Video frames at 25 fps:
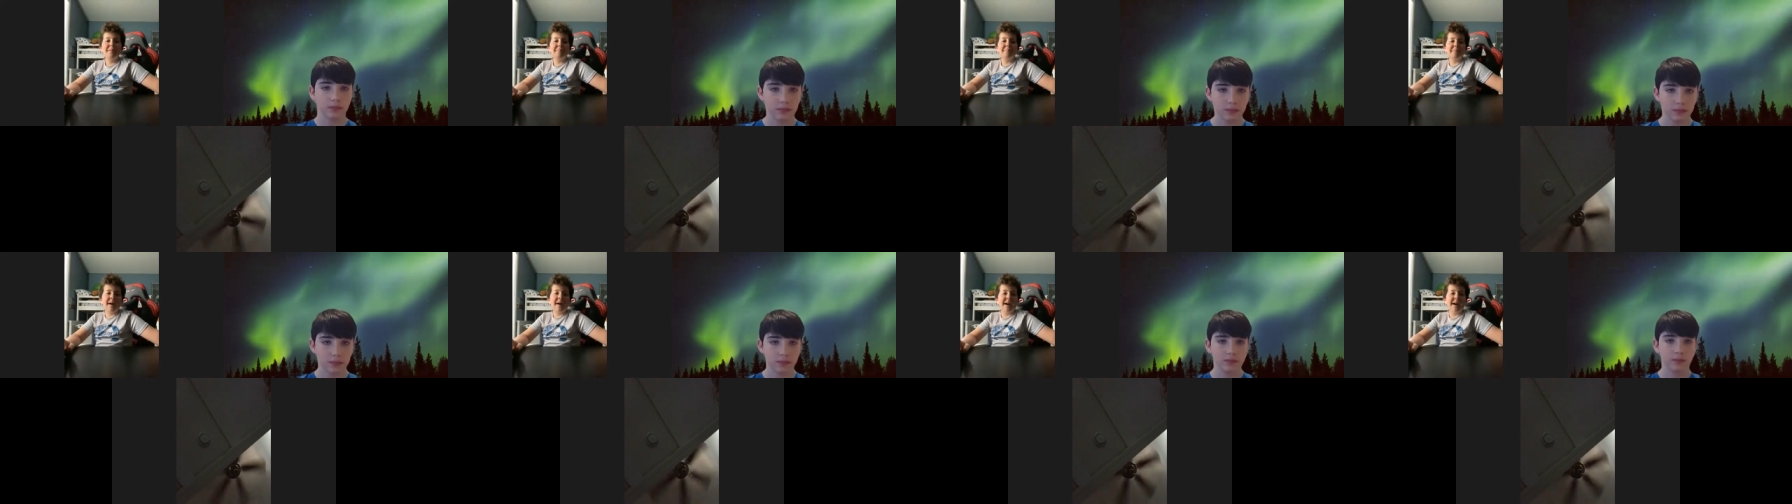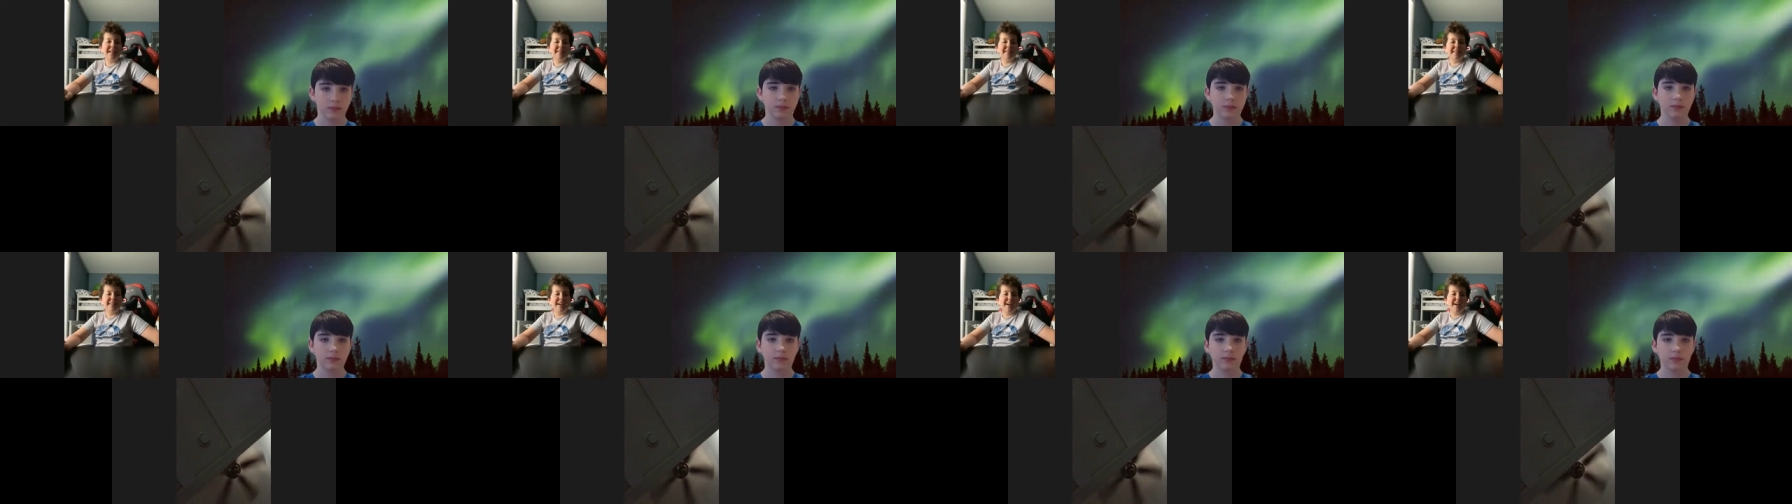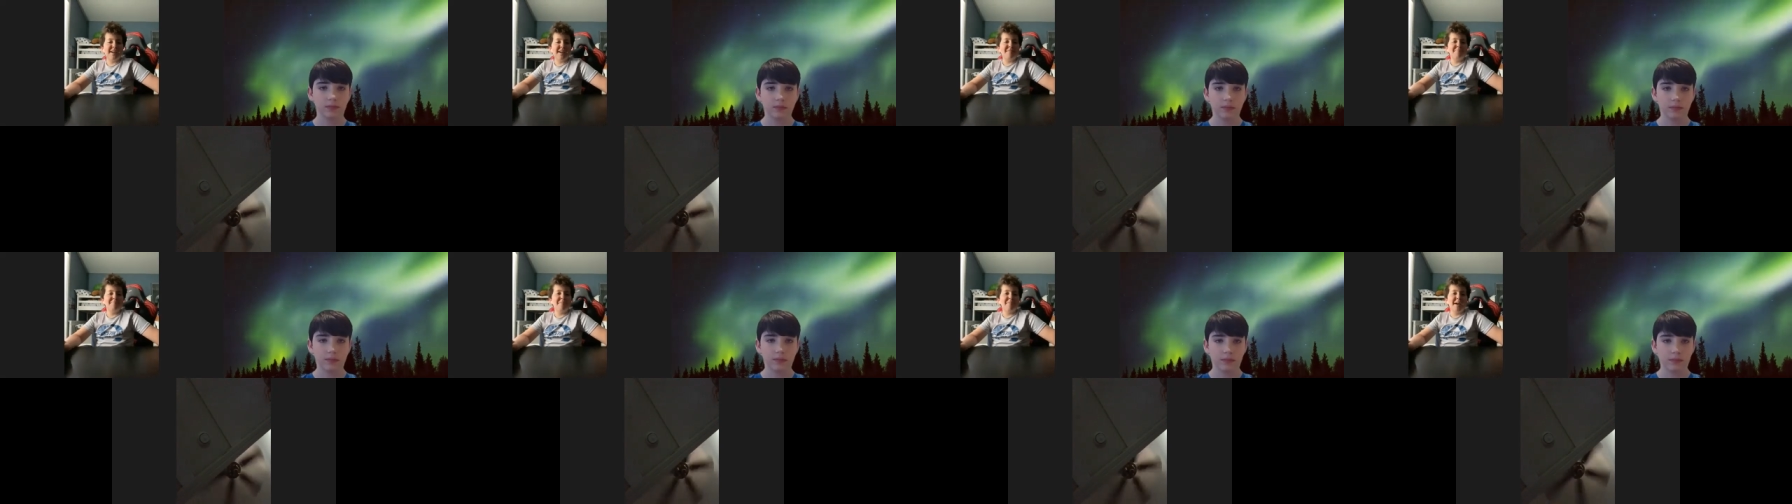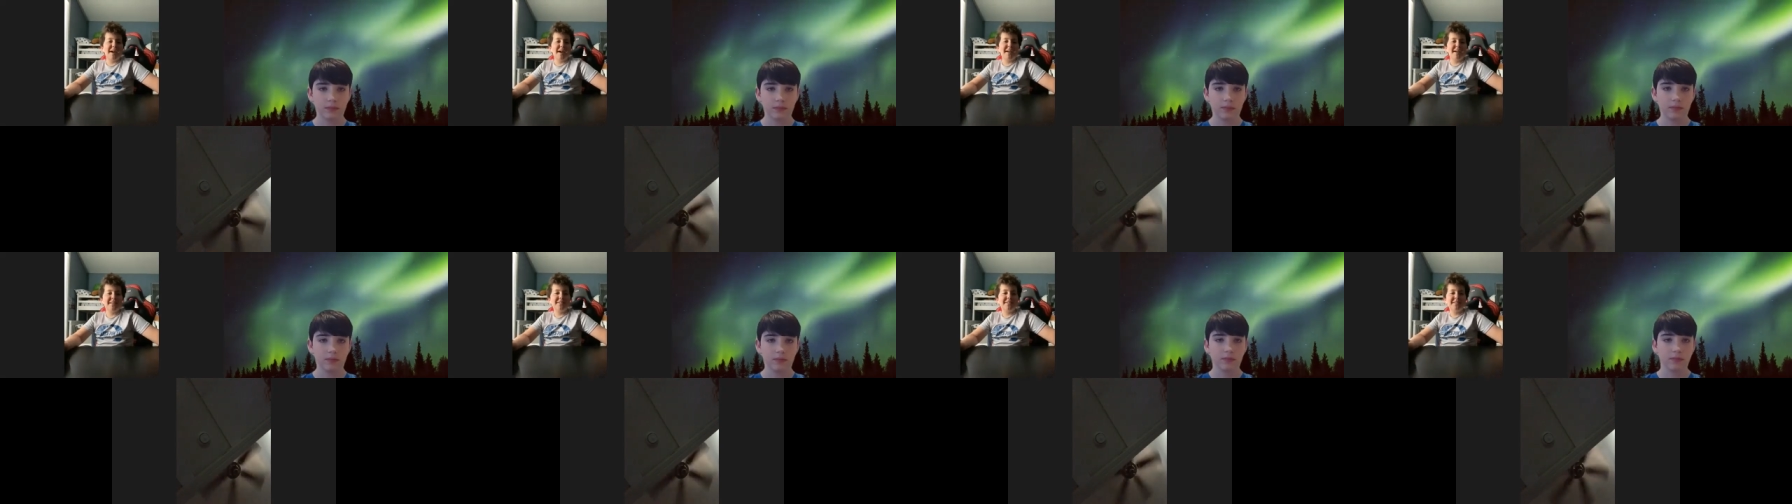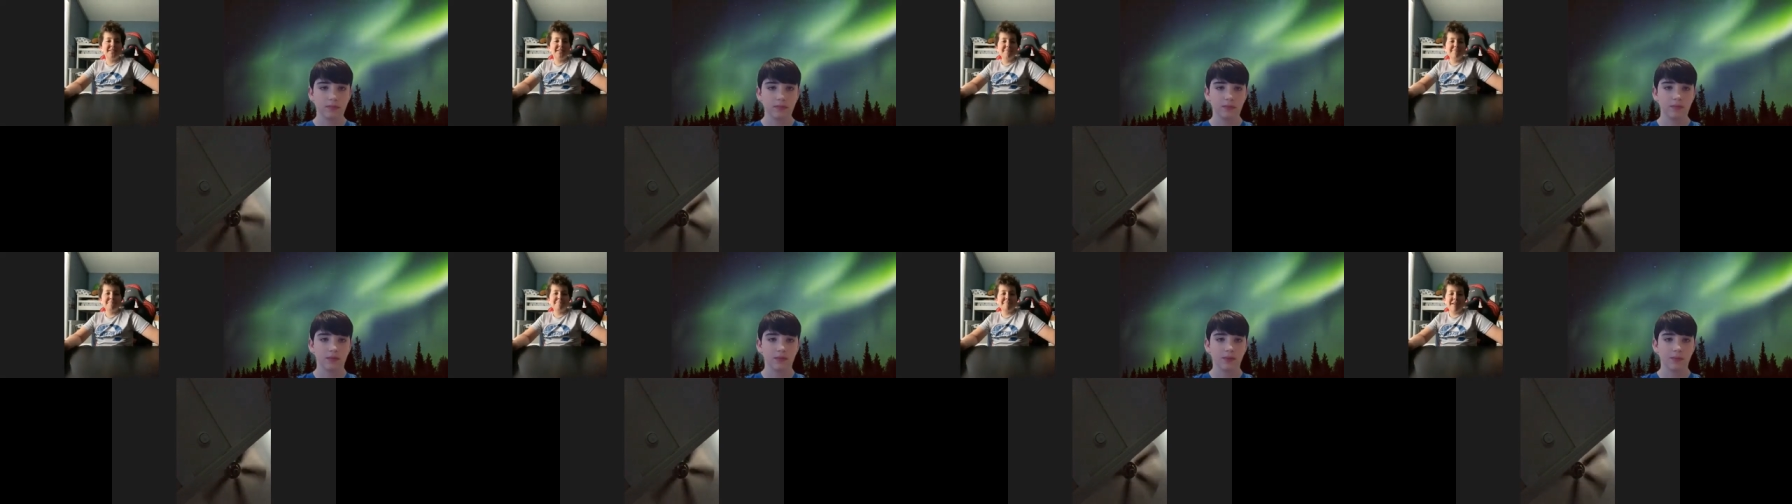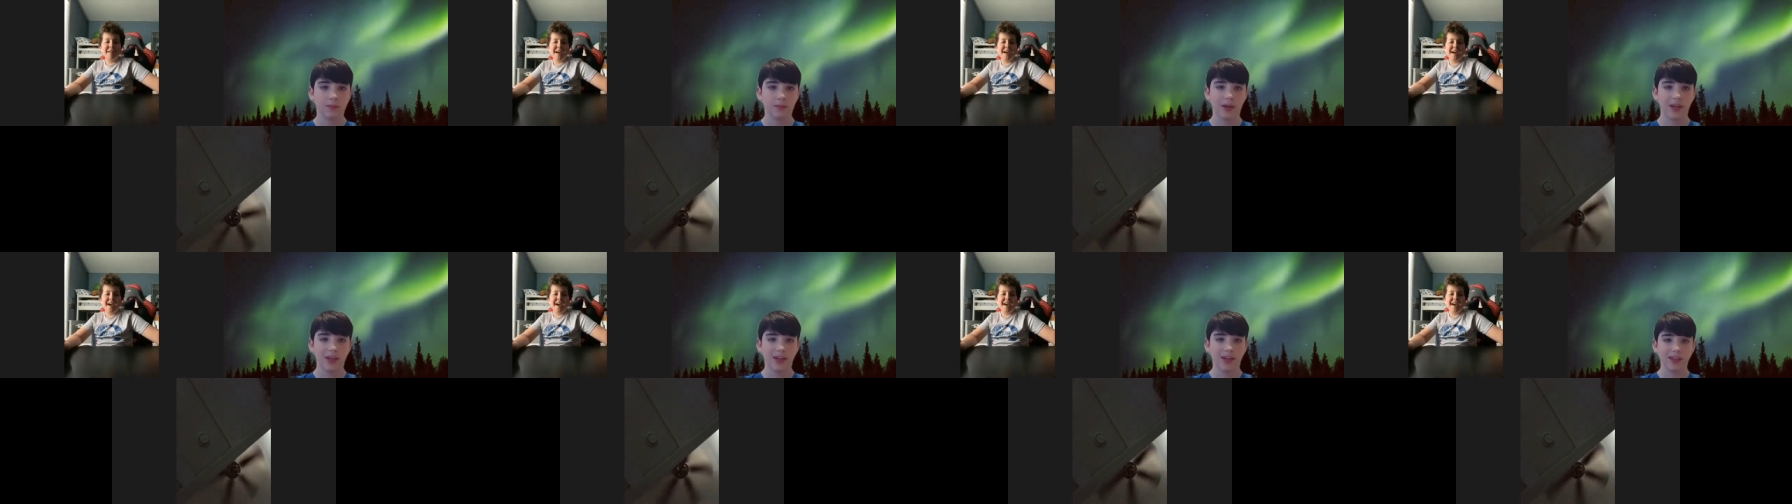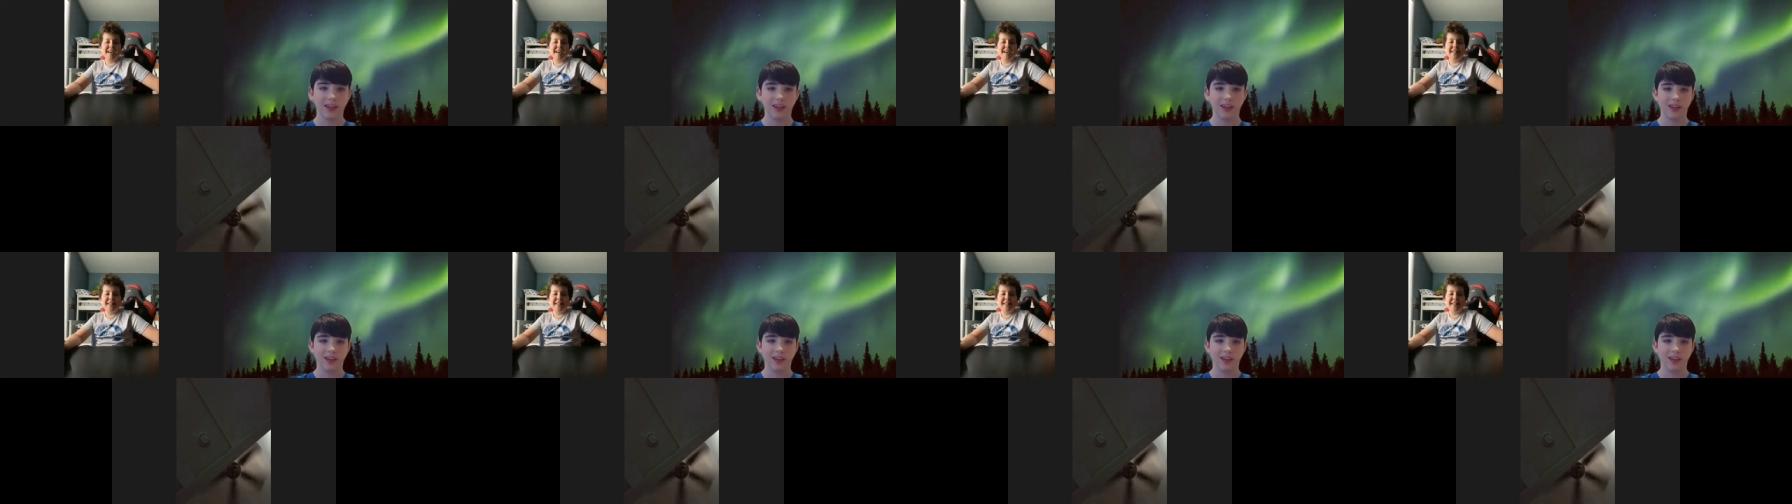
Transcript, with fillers: Petland pets make